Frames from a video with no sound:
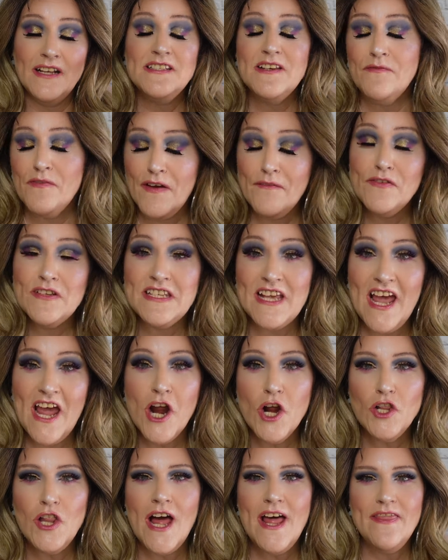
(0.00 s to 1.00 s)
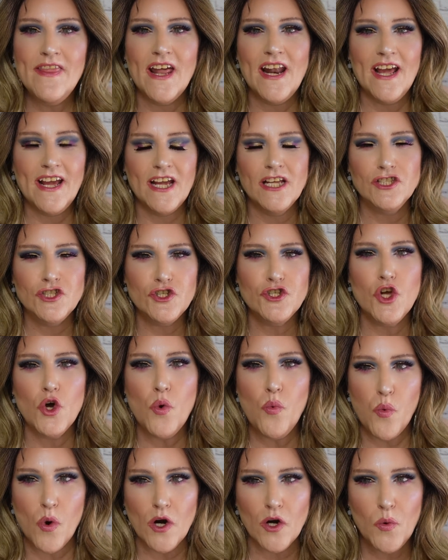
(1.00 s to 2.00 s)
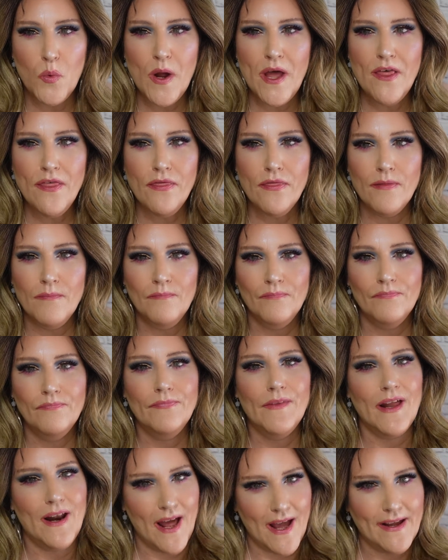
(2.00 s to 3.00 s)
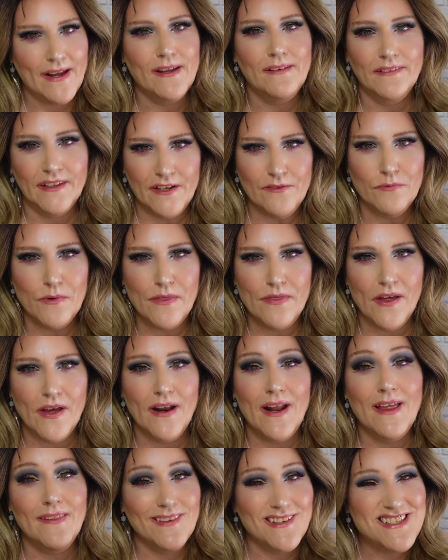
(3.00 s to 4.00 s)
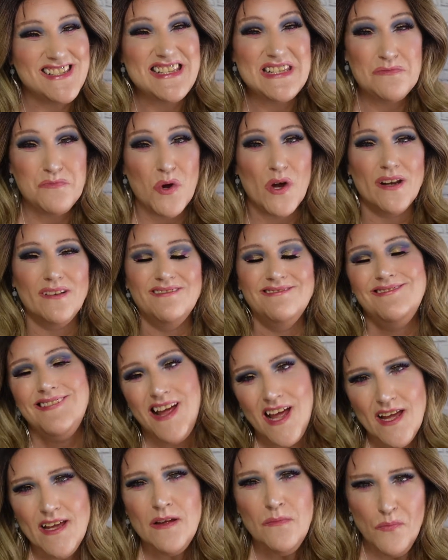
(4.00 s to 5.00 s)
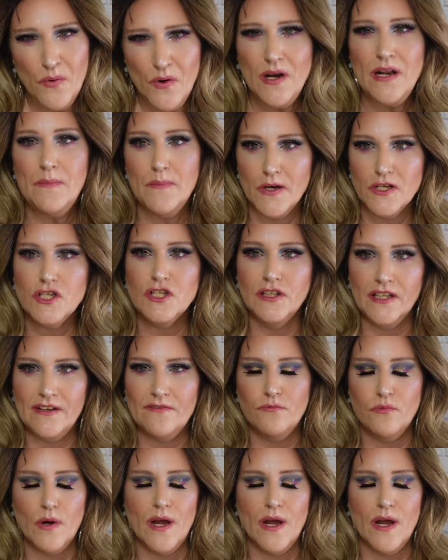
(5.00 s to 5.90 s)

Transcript: That's if it's a hairline that I can still work with, then I can live with it. And this is one I can pretty much live